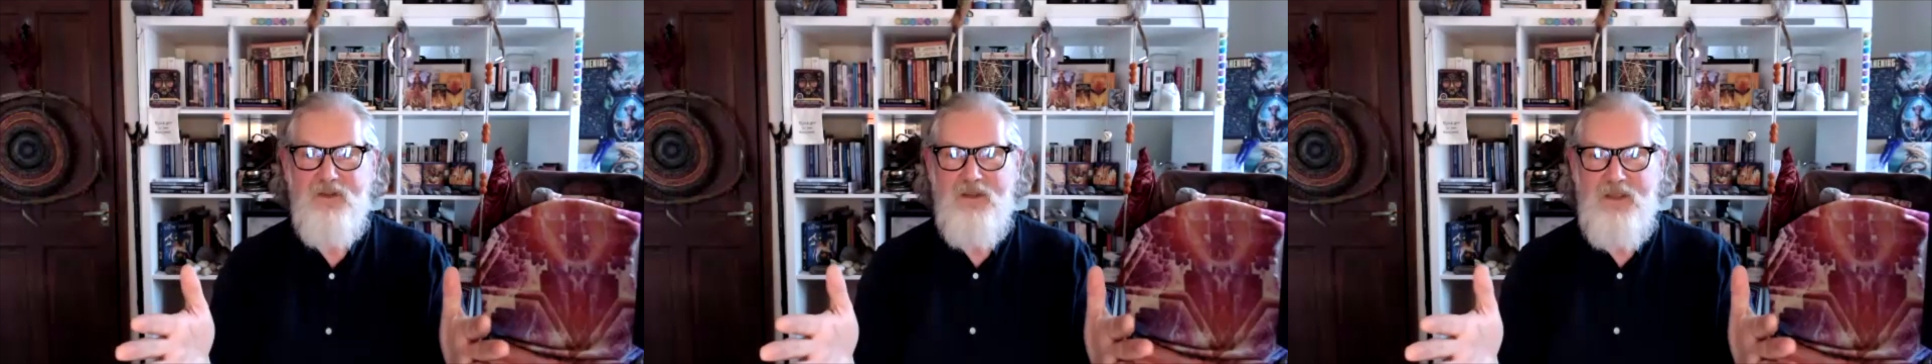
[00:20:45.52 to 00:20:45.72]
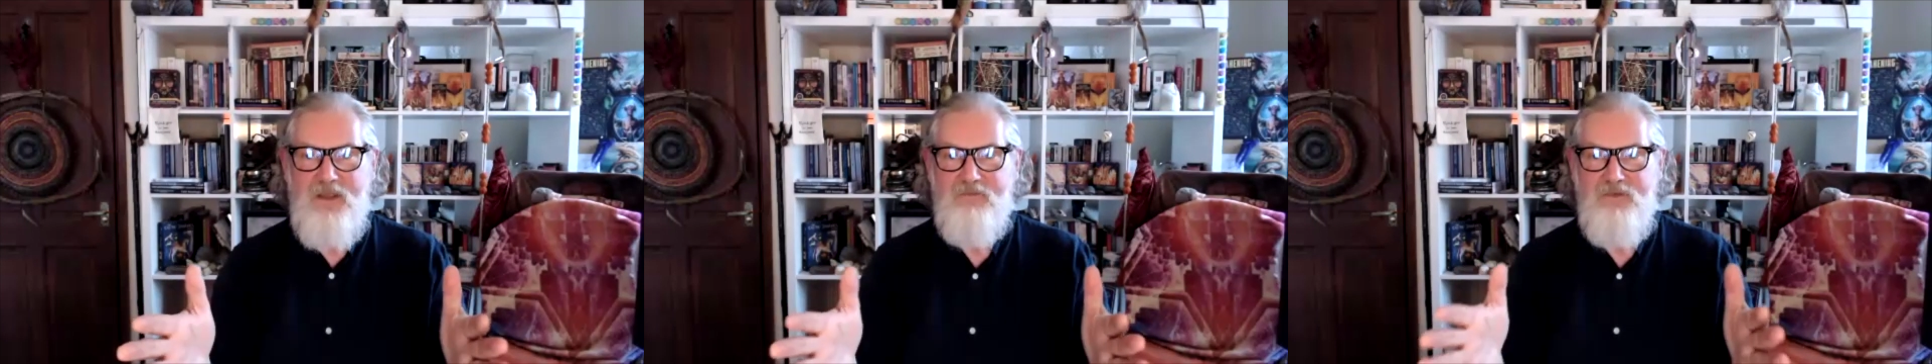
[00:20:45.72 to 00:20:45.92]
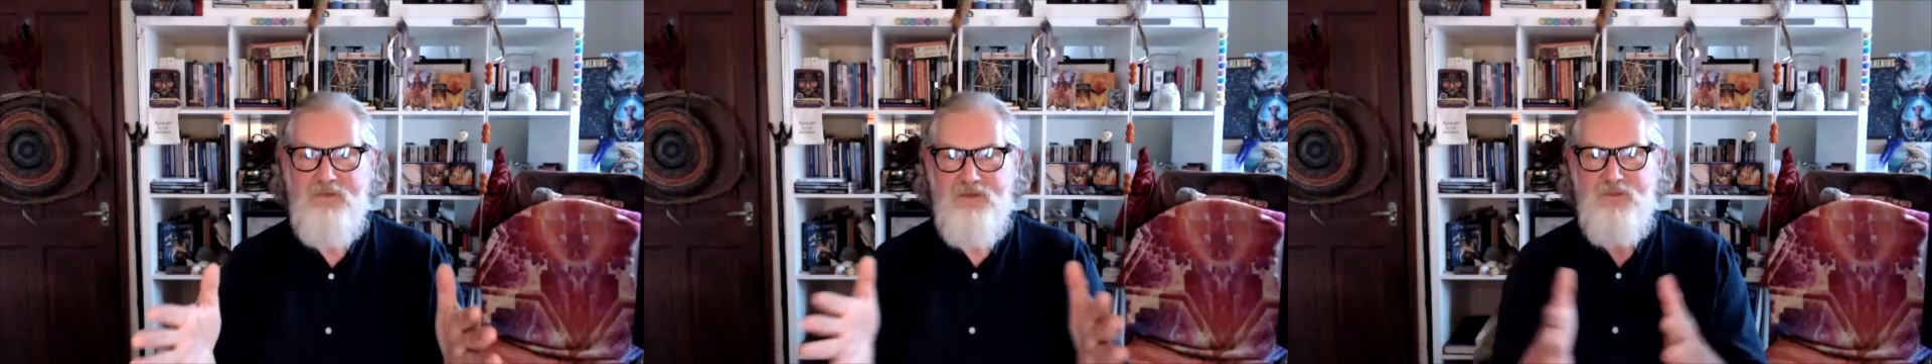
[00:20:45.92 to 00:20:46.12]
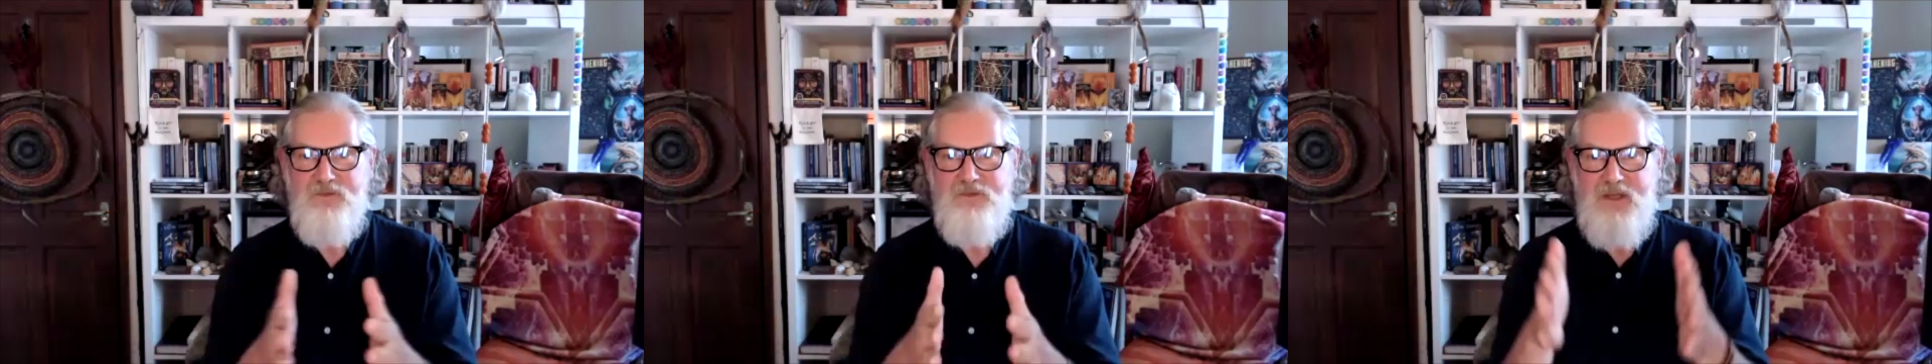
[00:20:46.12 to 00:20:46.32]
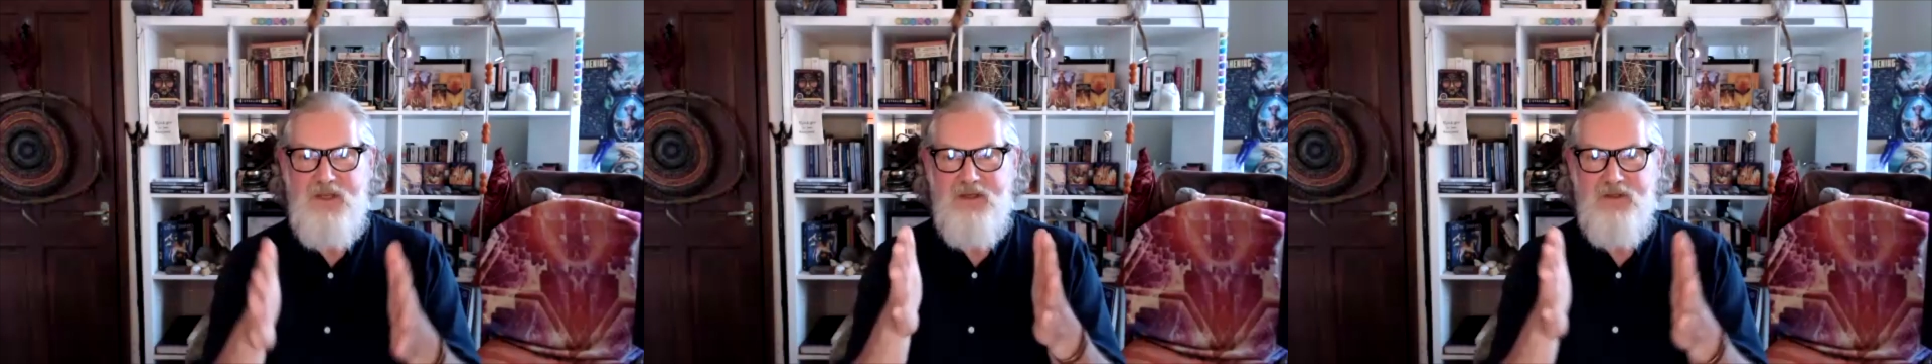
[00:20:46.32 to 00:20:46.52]
every time
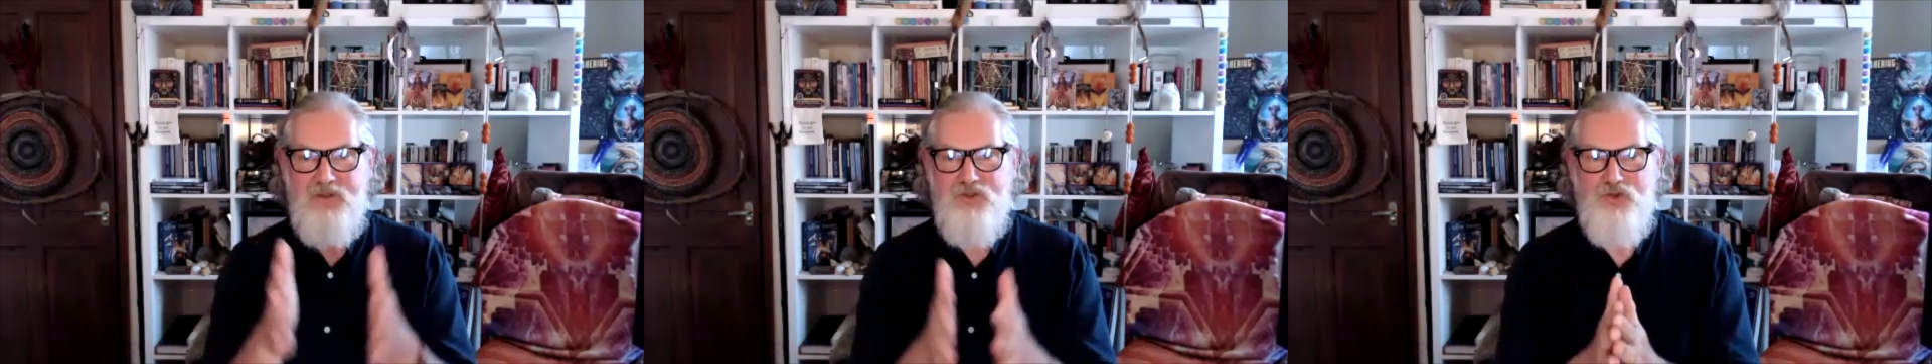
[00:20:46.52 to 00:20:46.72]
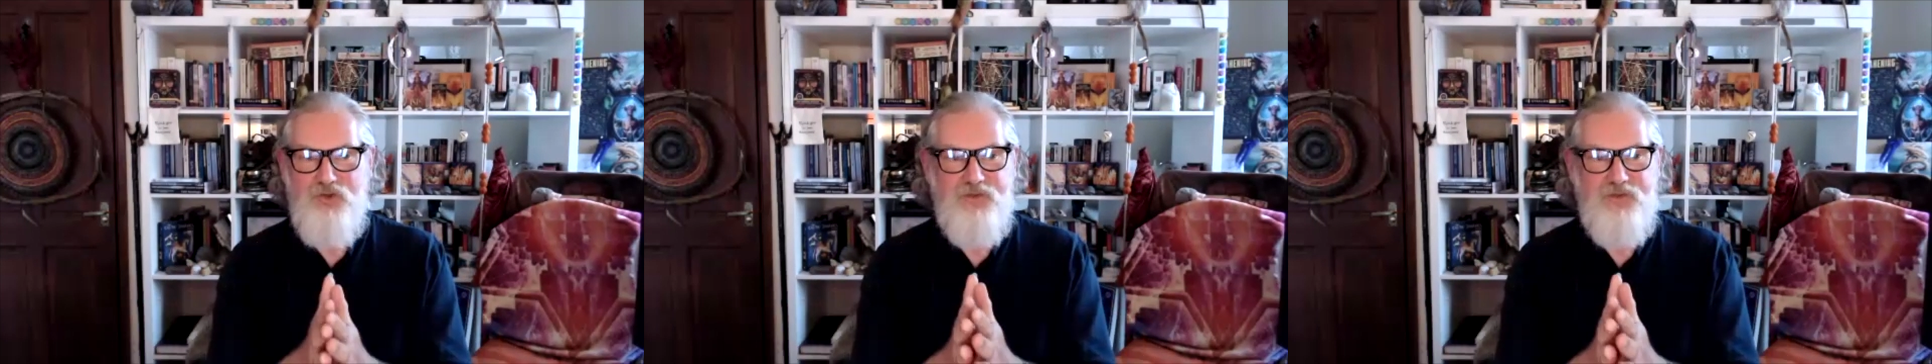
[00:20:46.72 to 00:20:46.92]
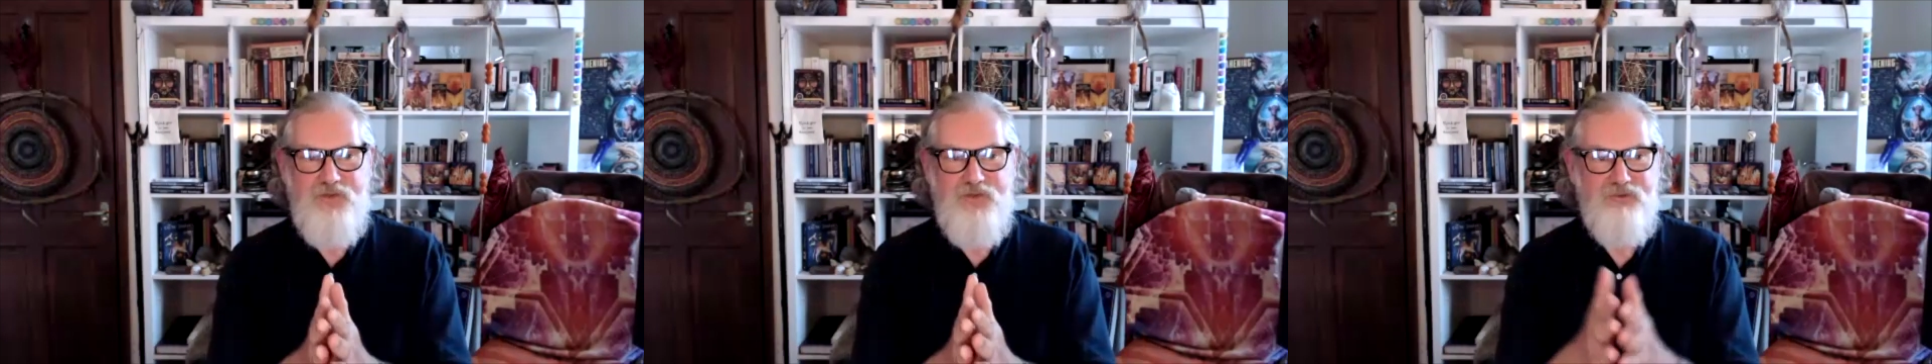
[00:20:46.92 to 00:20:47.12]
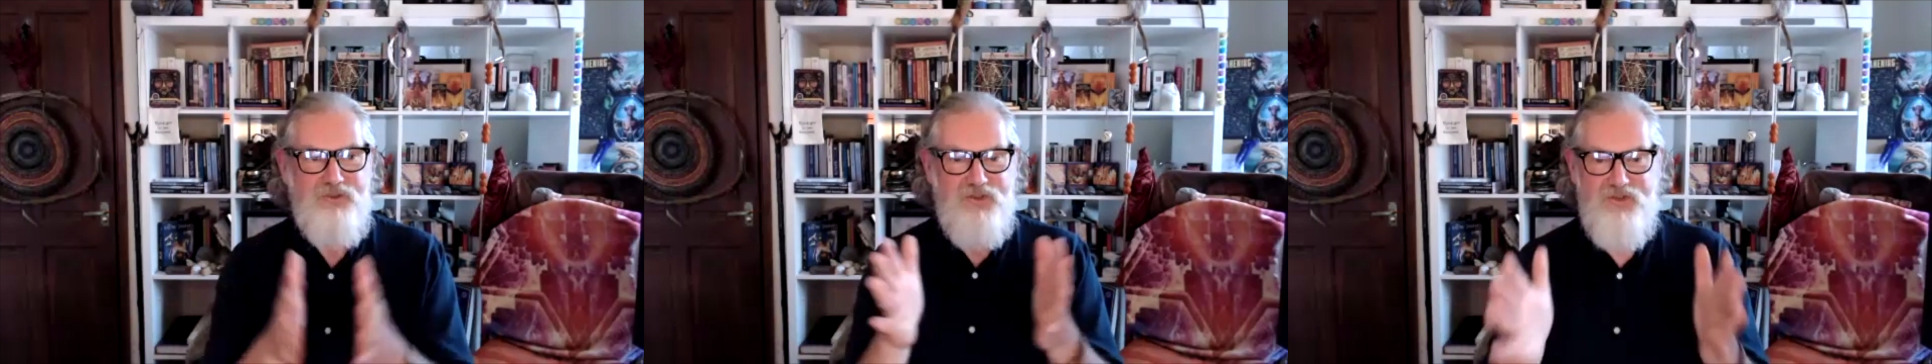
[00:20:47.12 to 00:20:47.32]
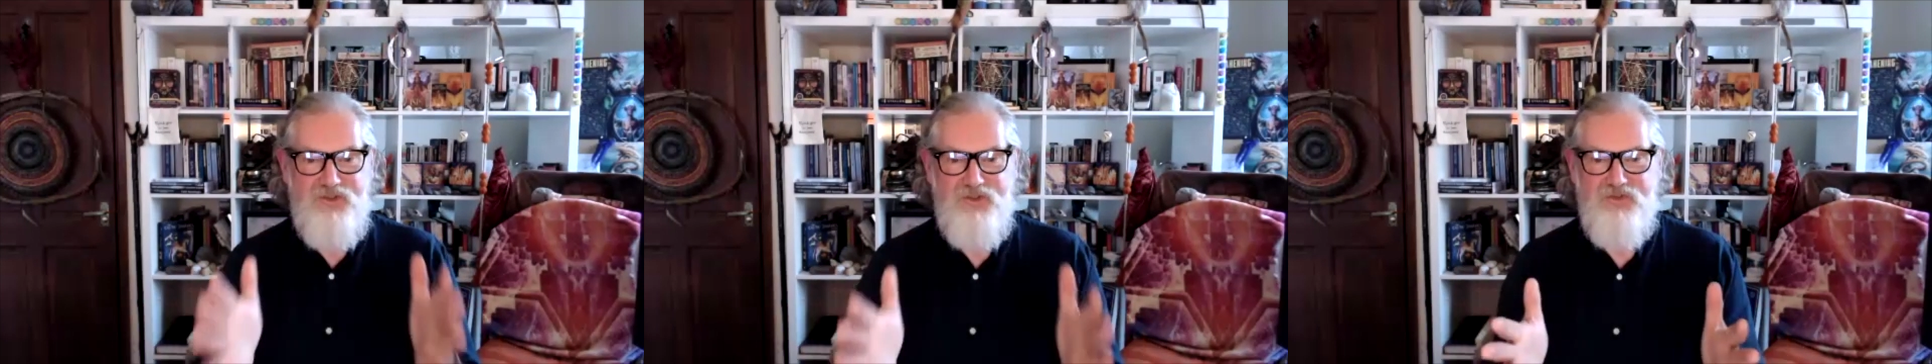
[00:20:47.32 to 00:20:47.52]
she had a choice or a
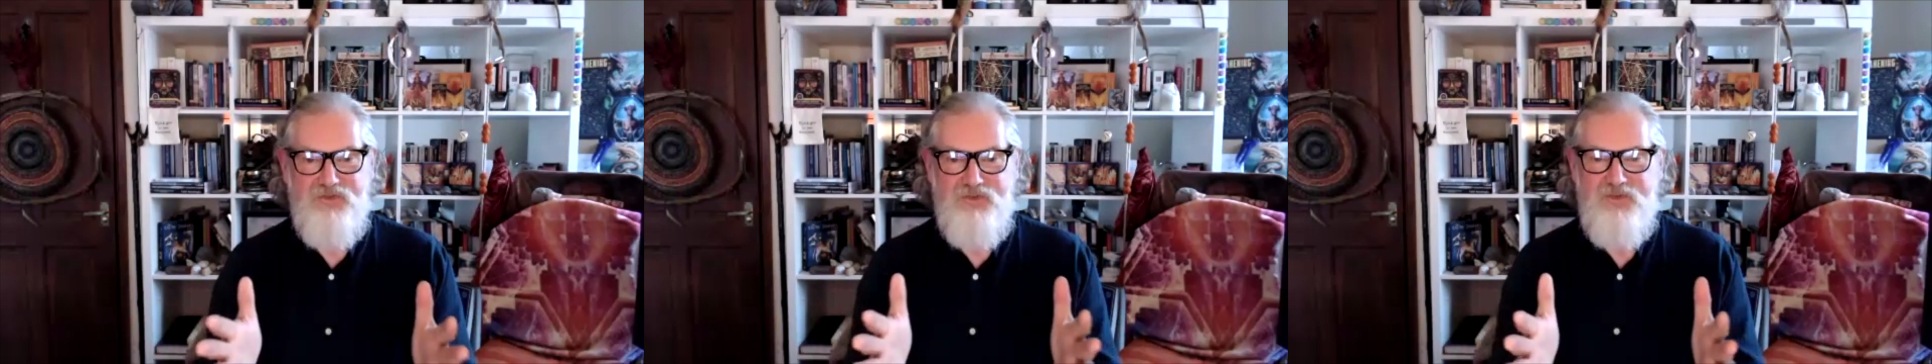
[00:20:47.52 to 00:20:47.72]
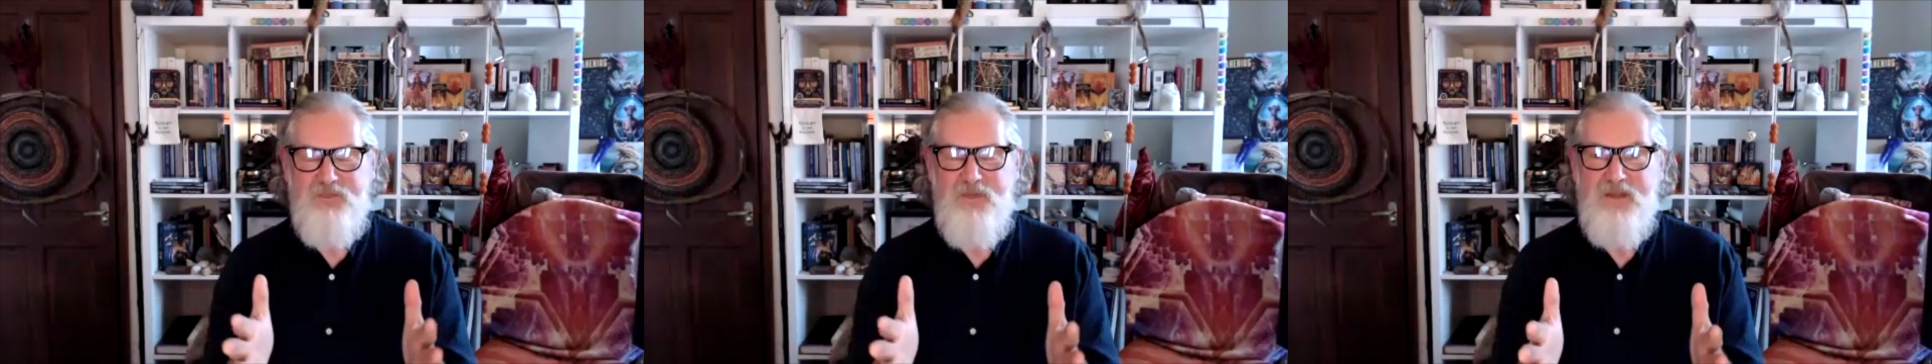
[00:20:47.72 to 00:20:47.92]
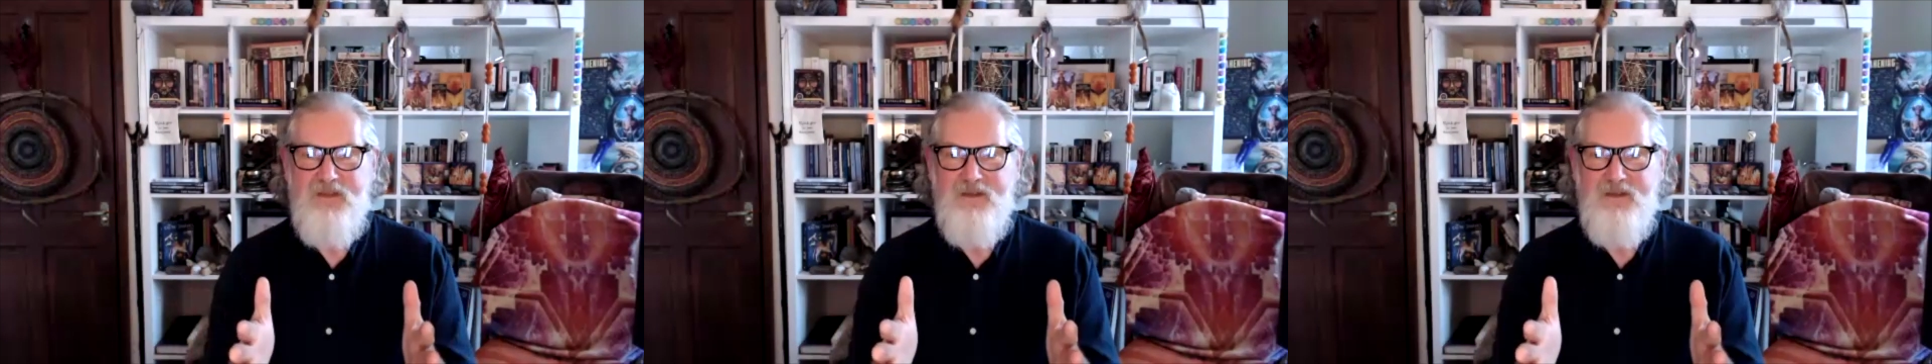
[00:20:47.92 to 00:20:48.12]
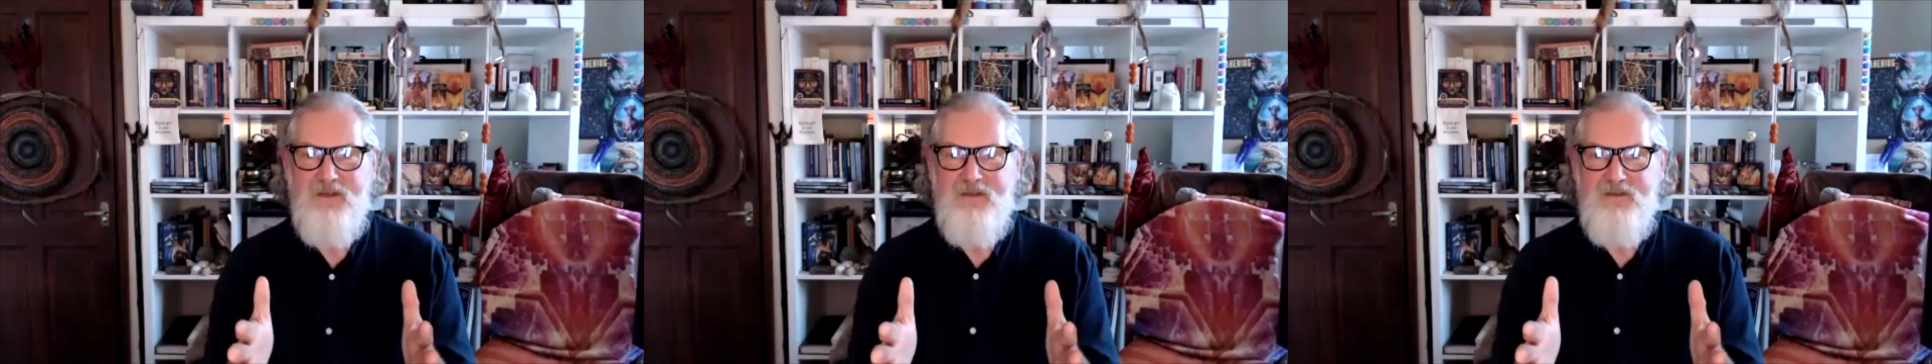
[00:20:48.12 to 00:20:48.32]
decision to make,